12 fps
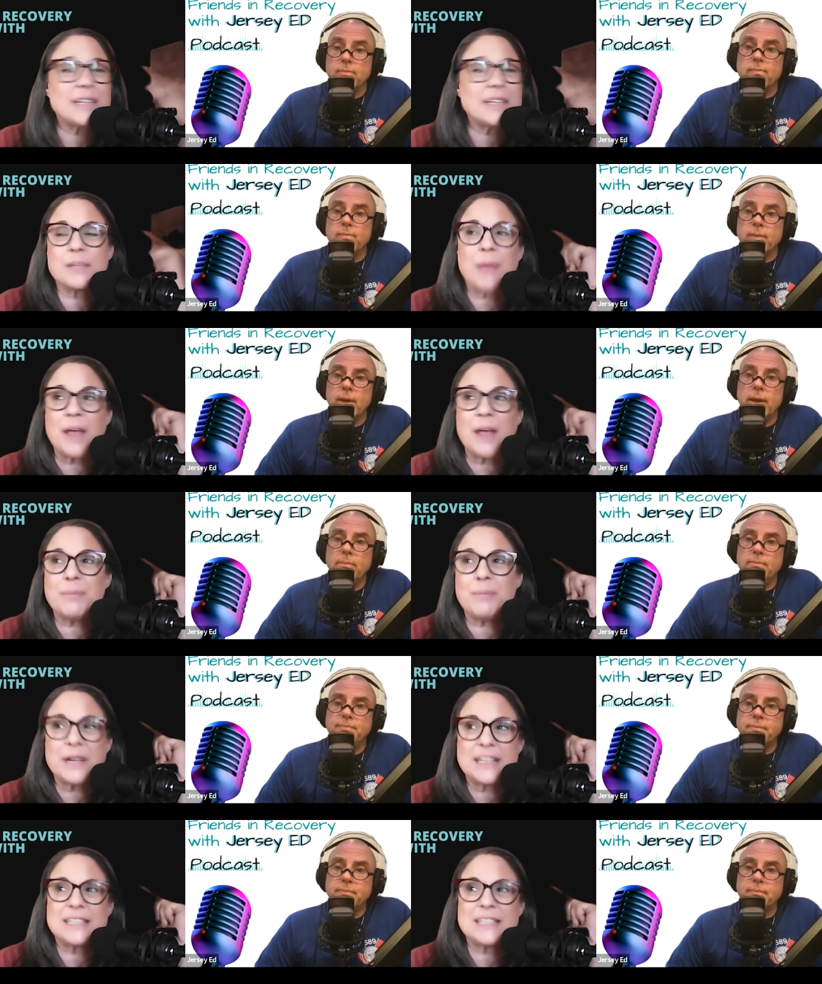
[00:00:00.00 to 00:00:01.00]
Speaker 1: And listen,
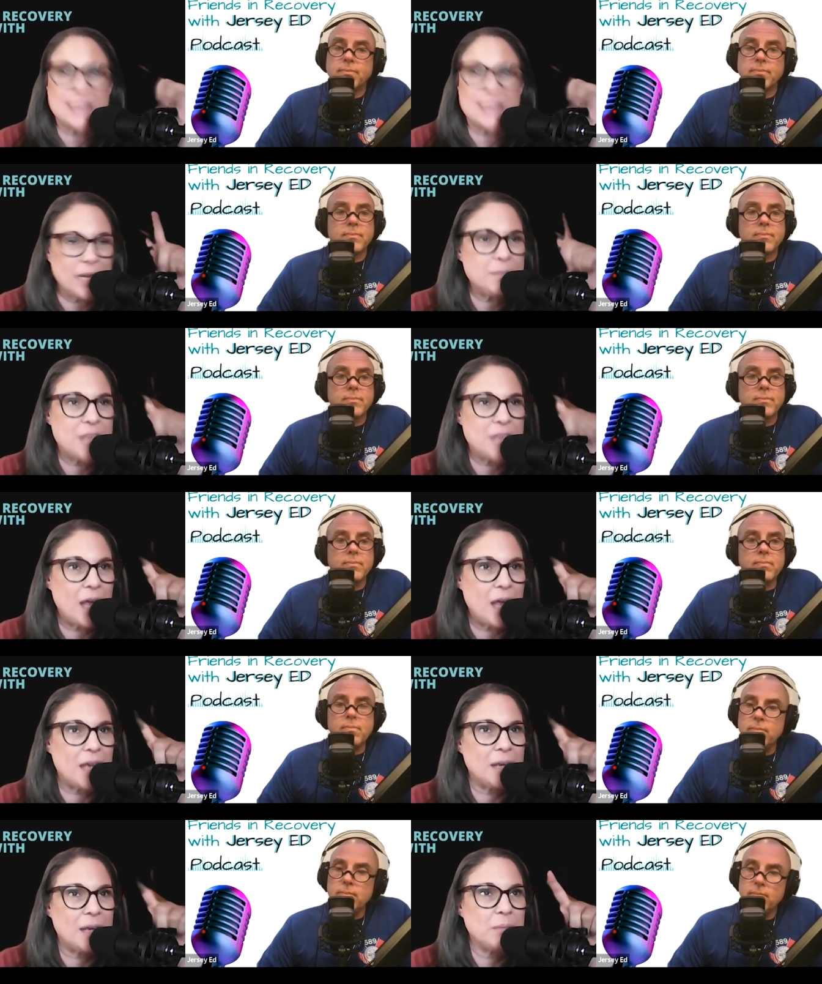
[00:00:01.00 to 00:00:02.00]
but at the same
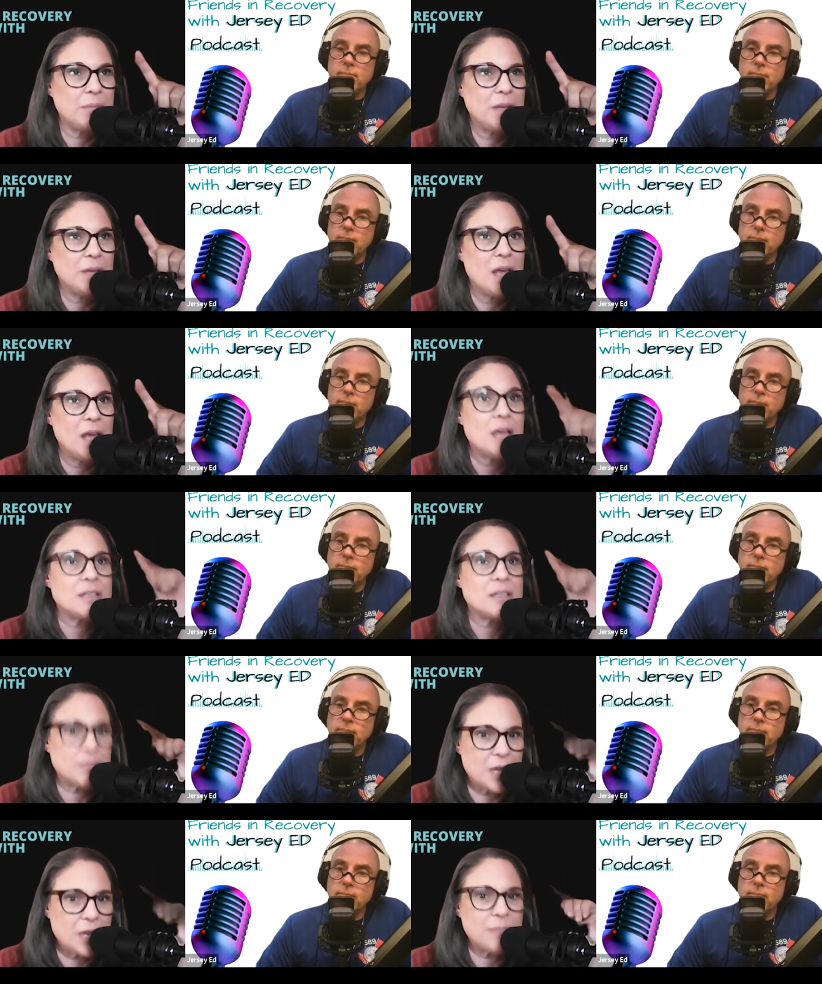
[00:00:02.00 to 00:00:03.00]
time,
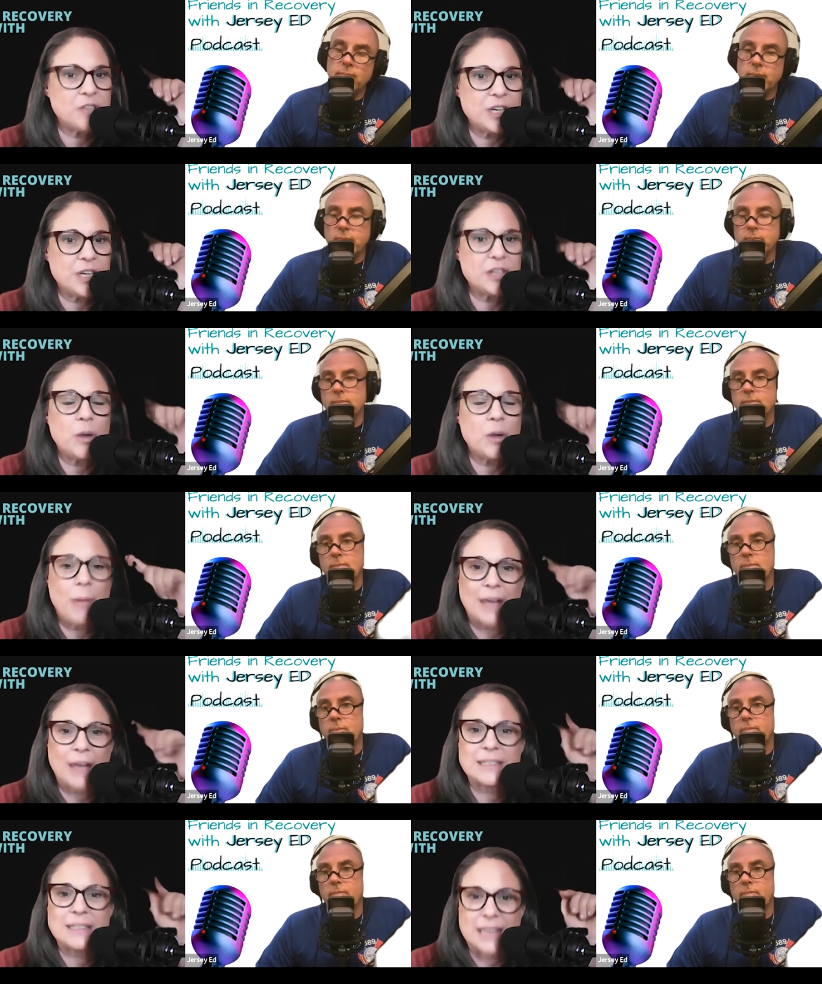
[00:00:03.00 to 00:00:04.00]
sometimes you need to go
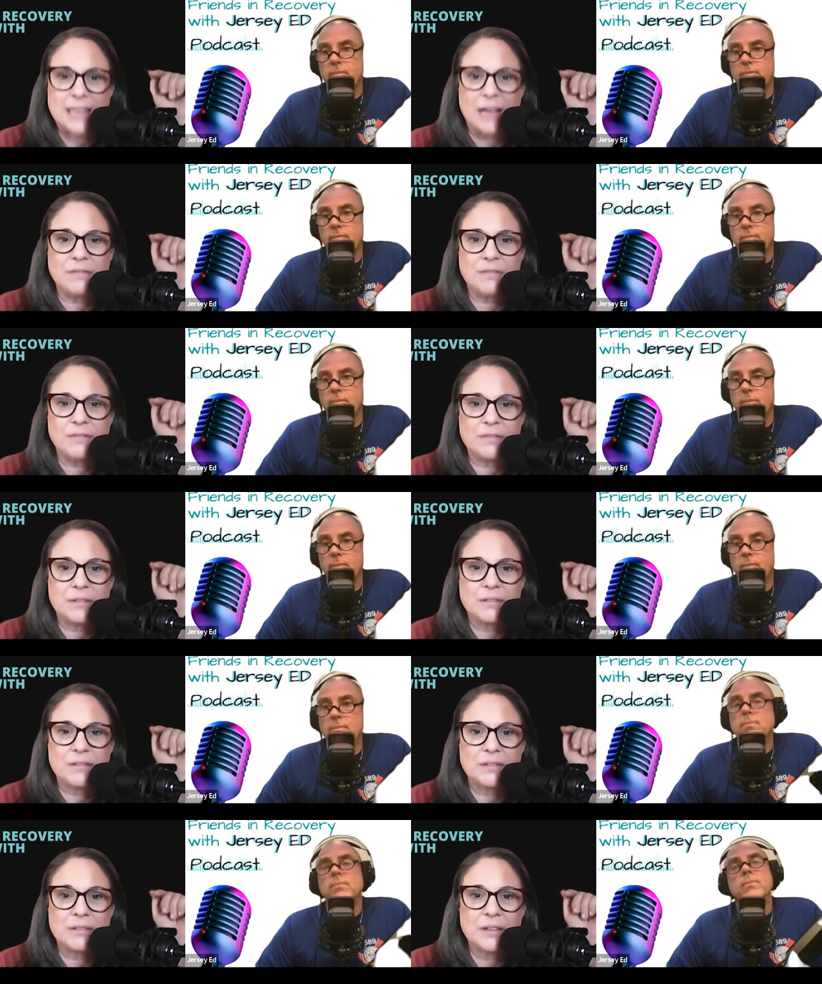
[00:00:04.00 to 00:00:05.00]
back to safe.
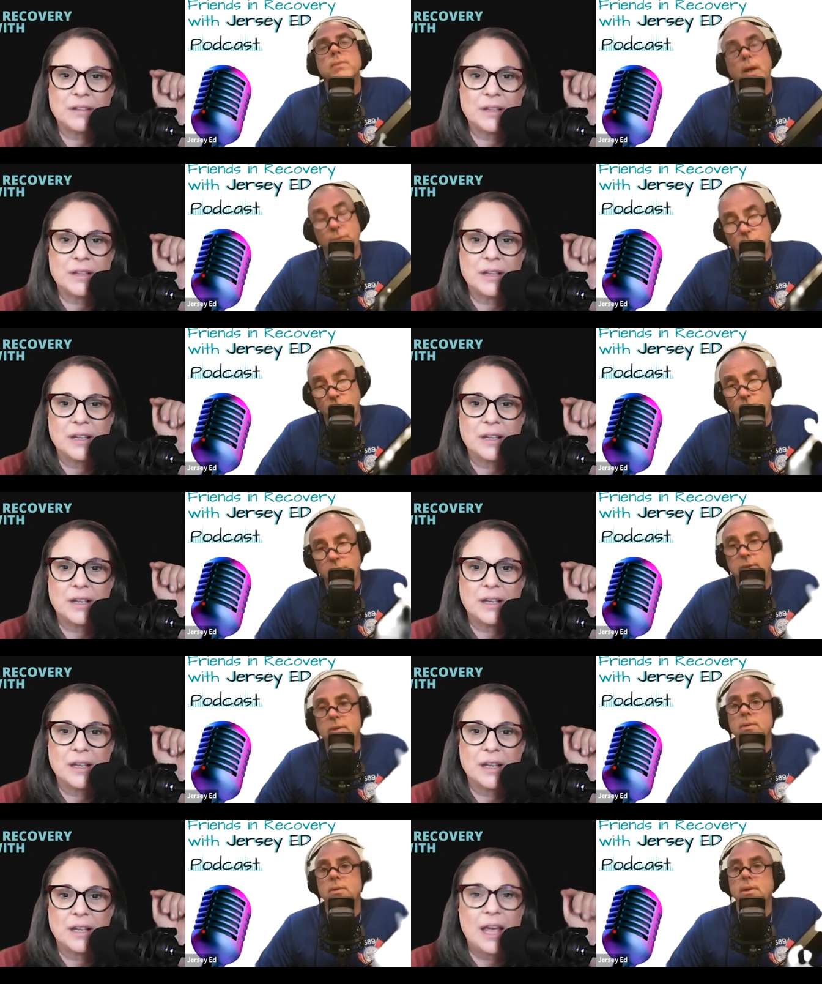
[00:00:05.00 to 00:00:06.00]
Of
Speaker 2: course,
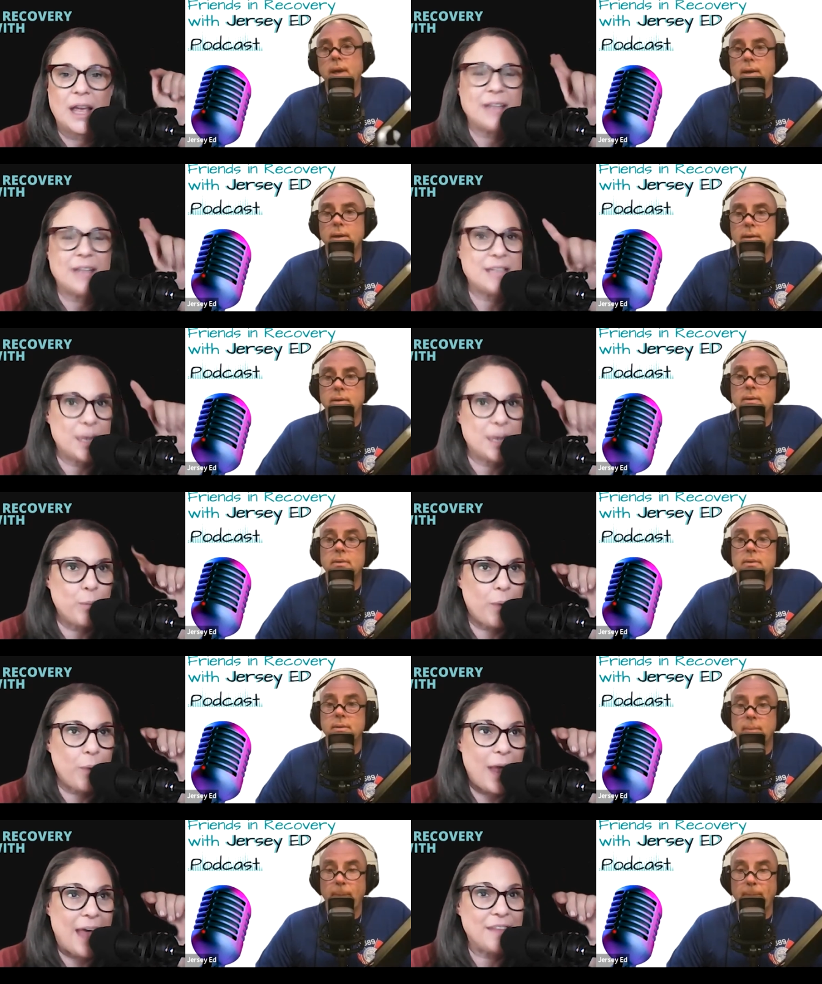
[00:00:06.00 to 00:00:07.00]
yeah.
Speaker 1: Take a
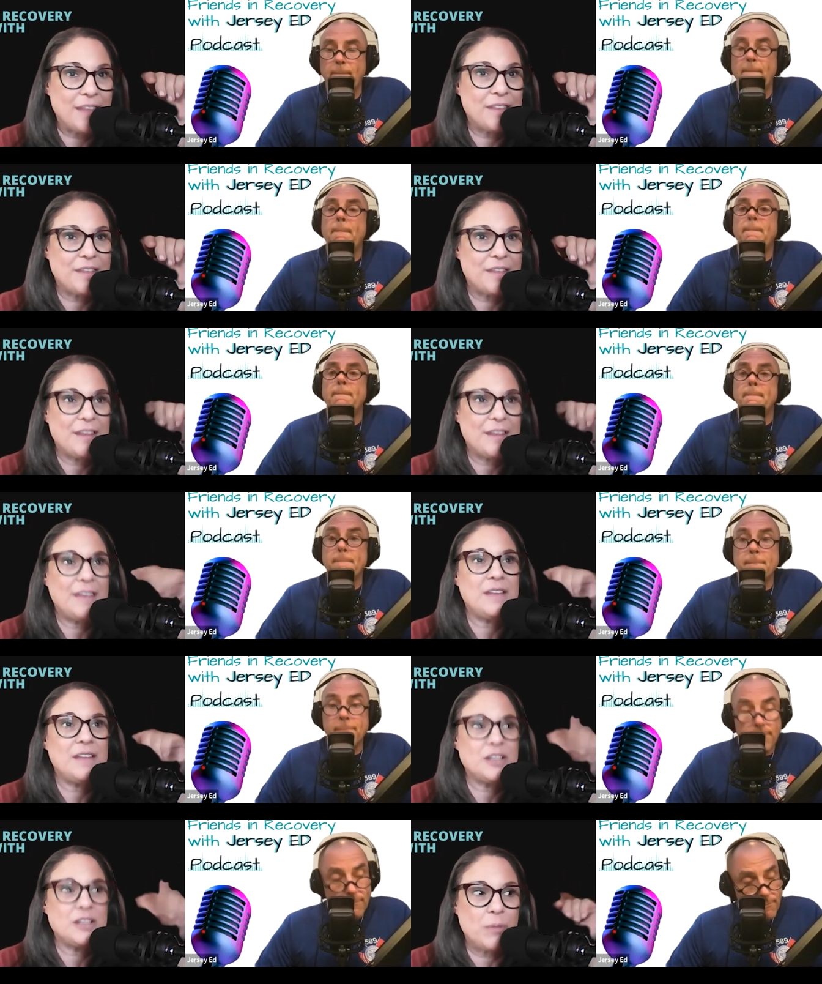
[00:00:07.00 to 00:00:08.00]
breath and
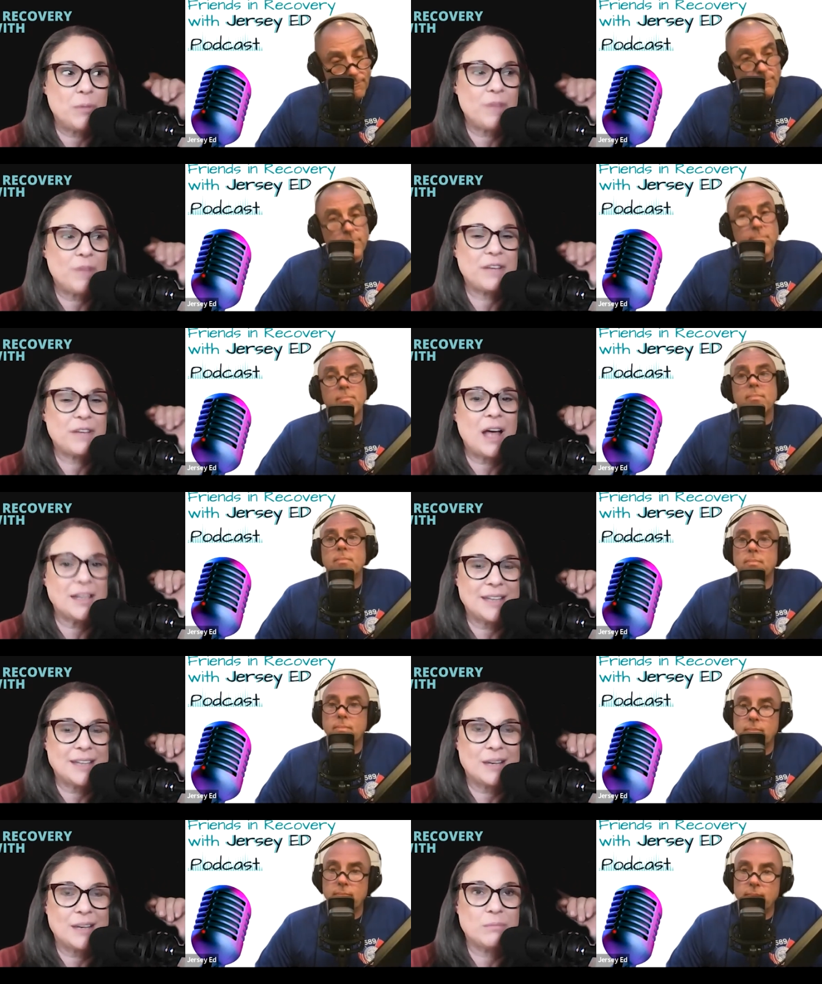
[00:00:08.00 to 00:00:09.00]
then jump off the
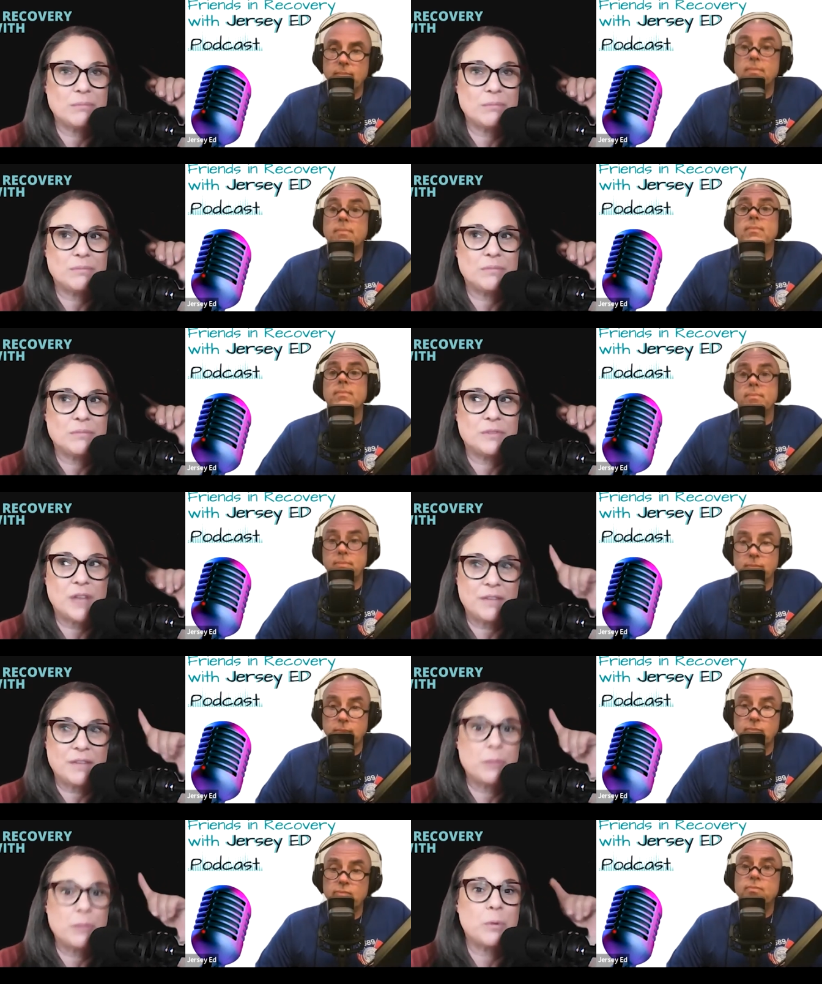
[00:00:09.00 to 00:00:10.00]
goddamn
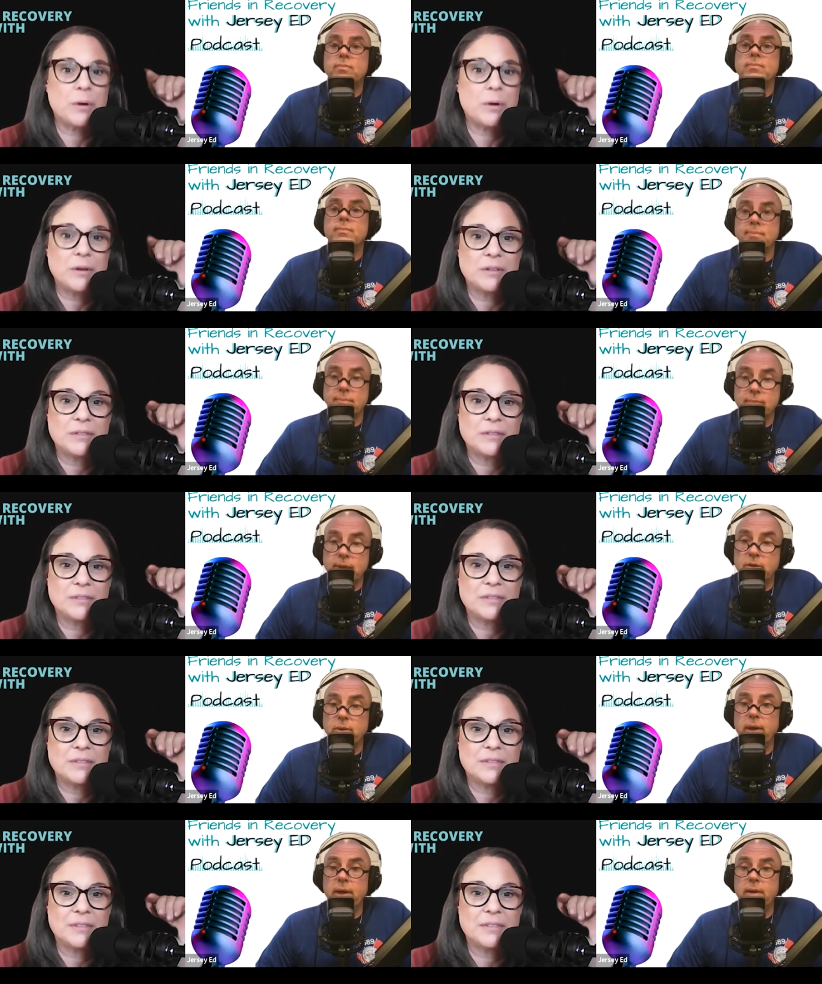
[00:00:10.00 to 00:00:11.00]
diving board.
Speaker 2: That's
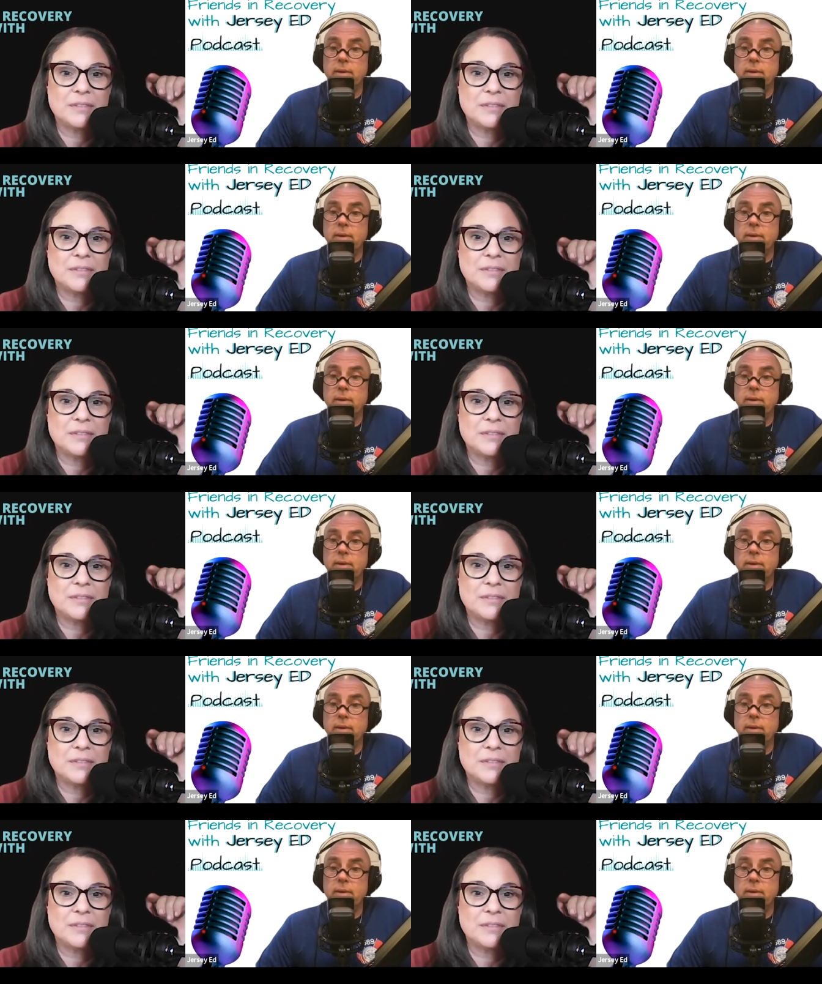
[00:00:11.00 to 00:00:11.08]
right.